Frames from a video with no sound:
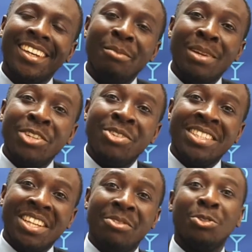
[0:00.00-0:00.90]
military
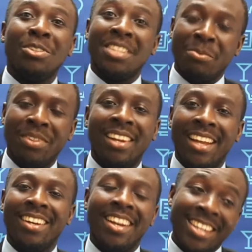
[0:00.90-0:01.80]
service or something
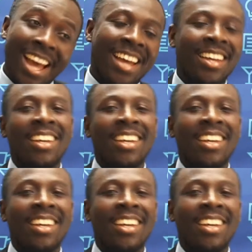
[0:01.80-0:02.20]
like that, yeah.